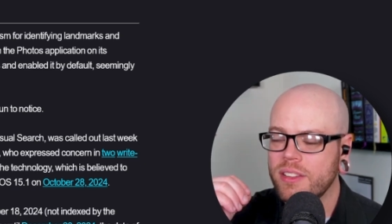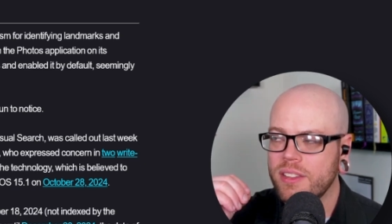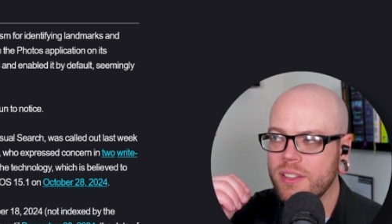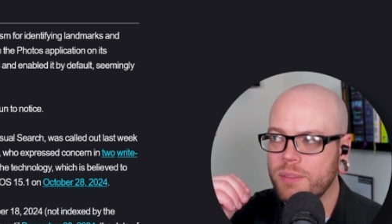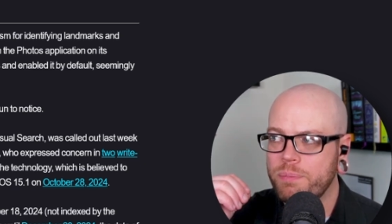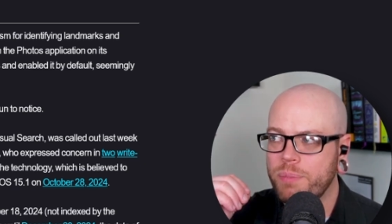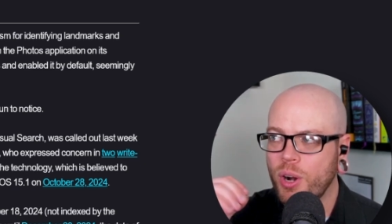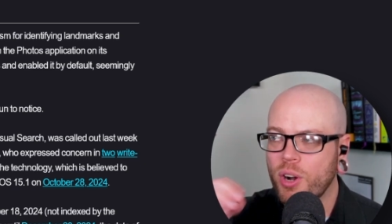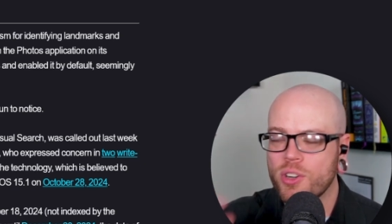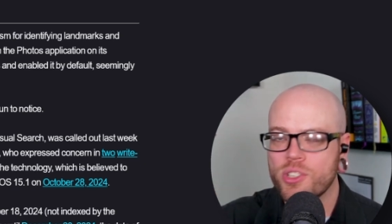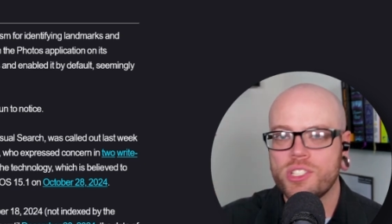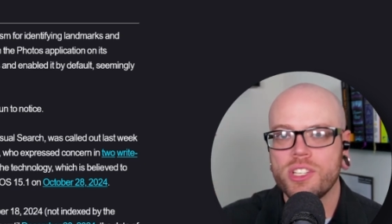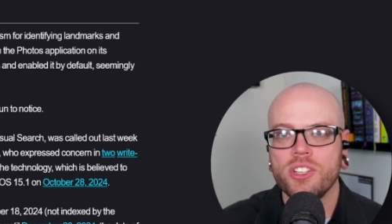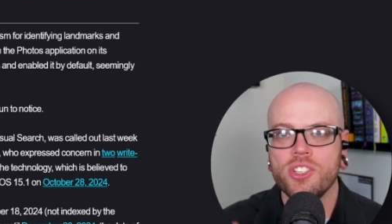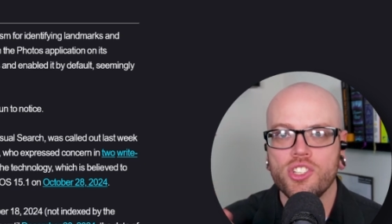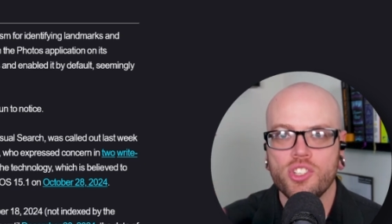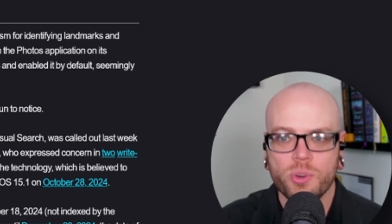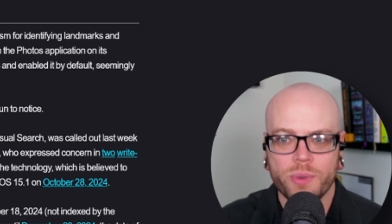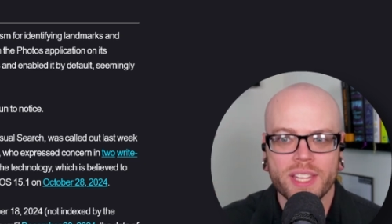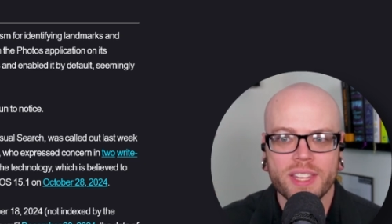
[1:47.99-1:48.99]
the
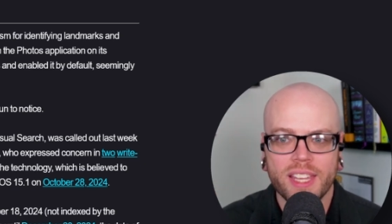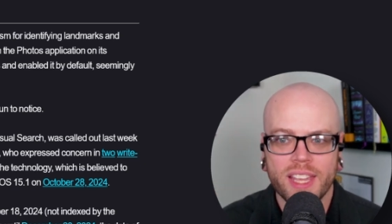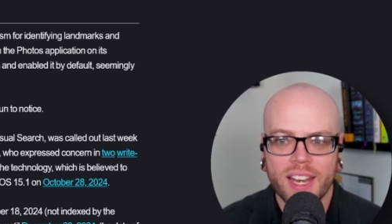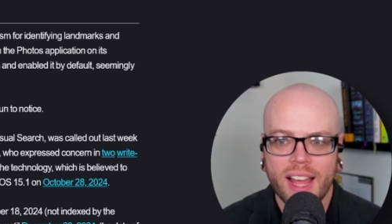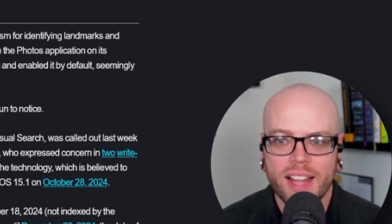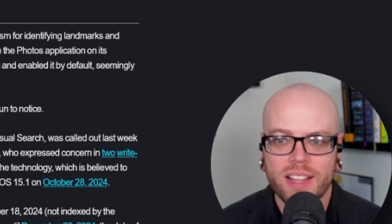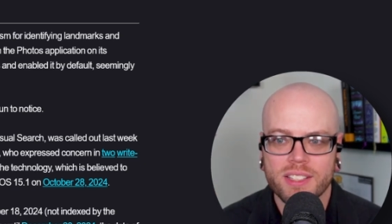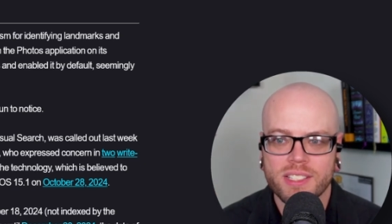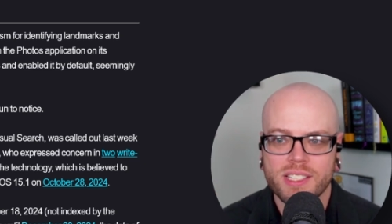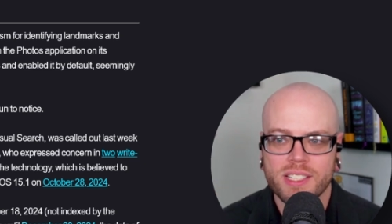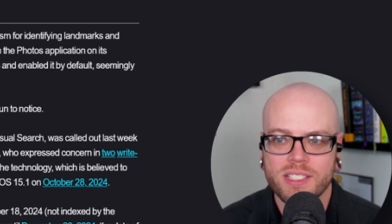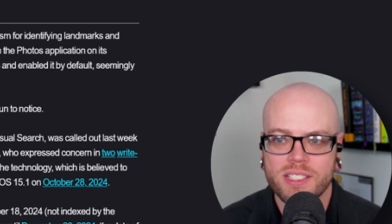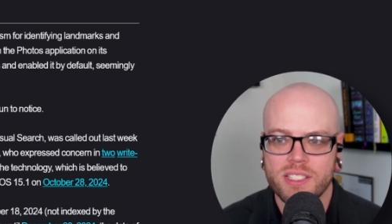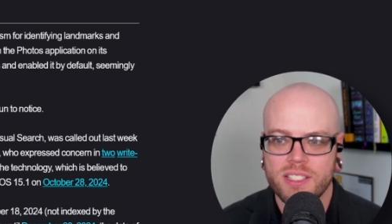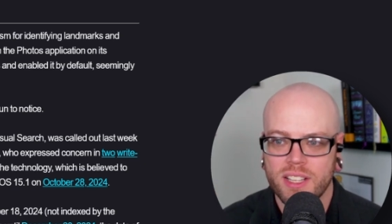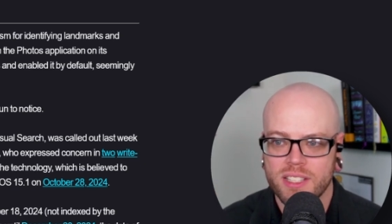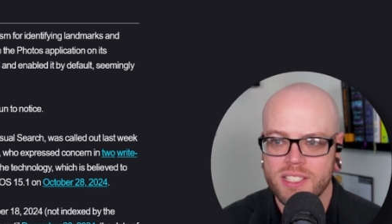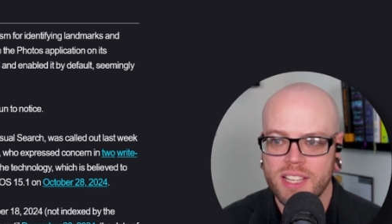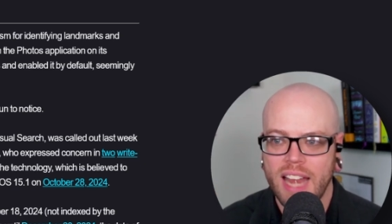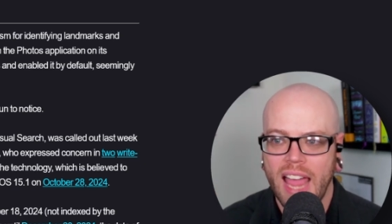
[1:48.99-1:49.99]
person doing the analysis
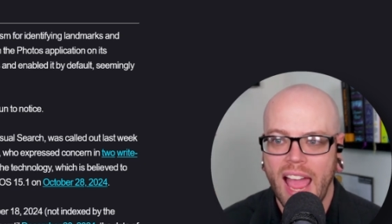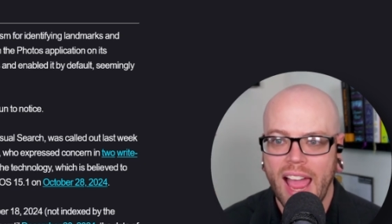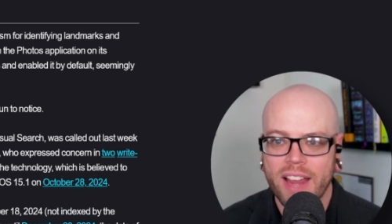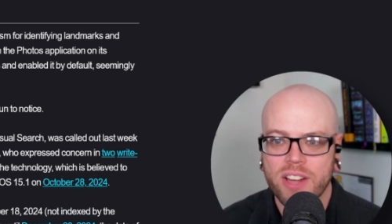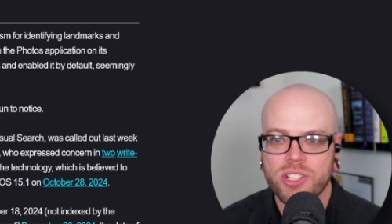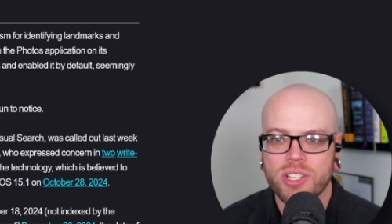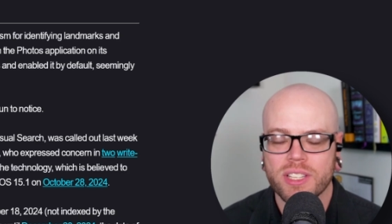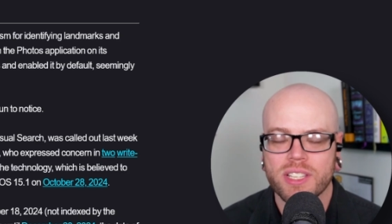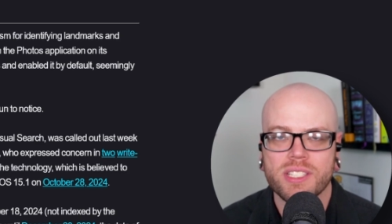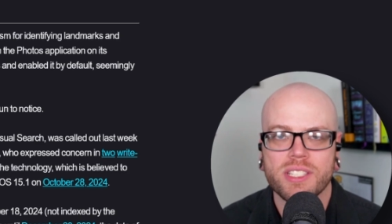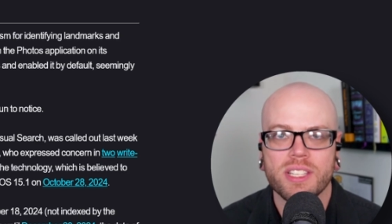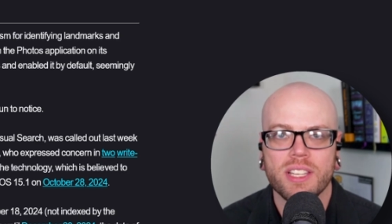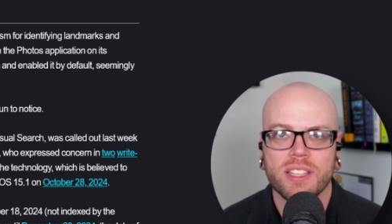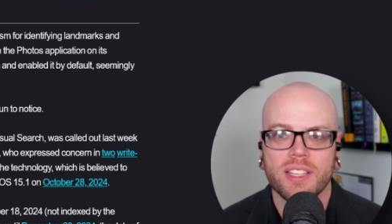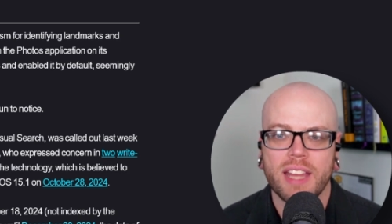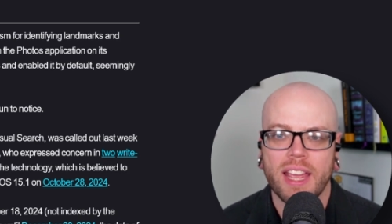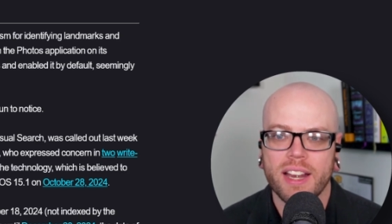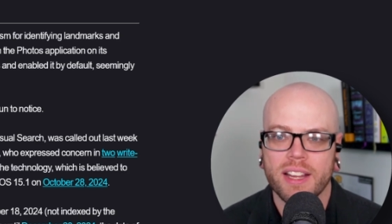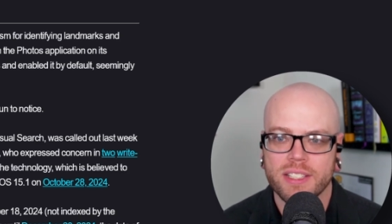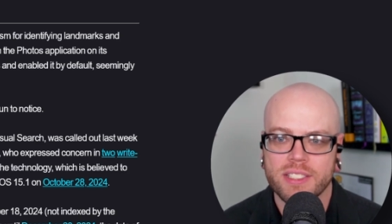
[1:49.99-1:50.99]
doesn't actually see
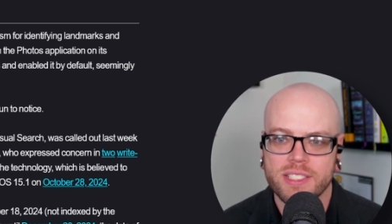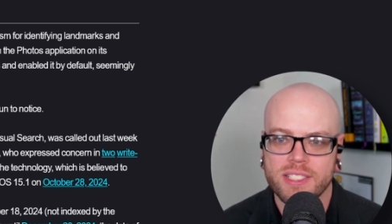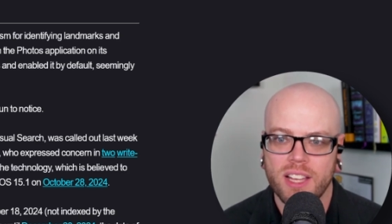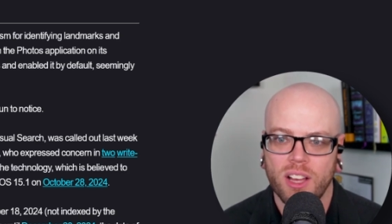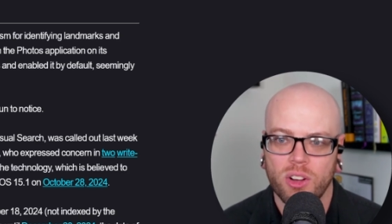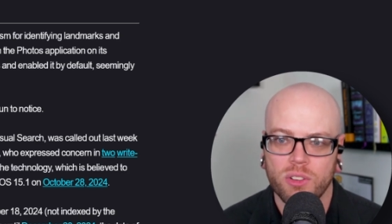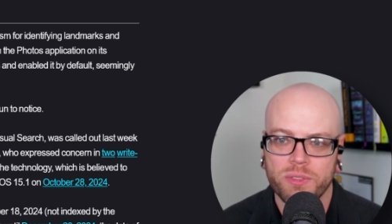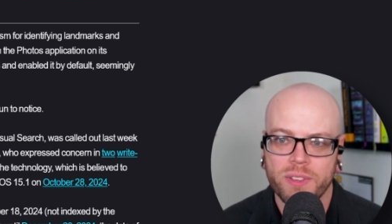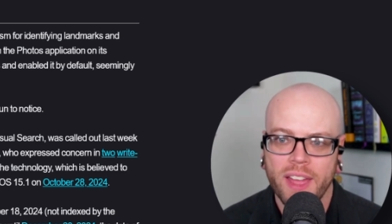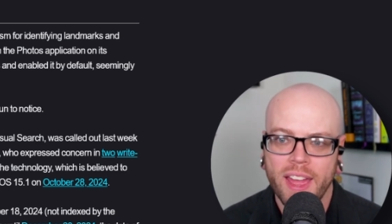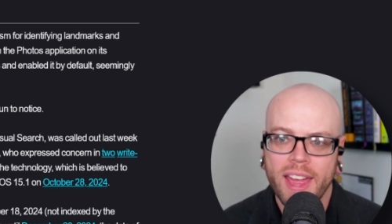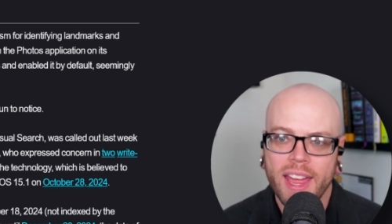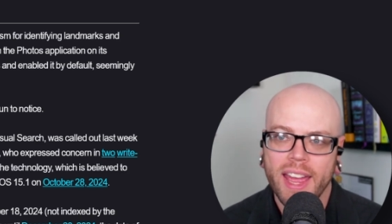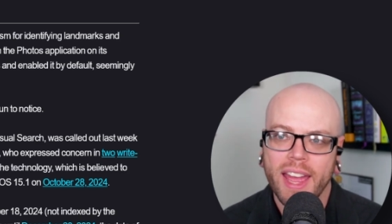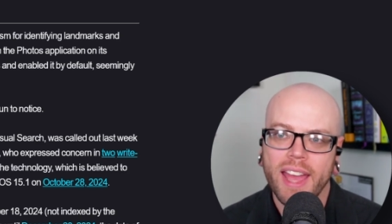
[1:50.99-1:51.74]
the data itself.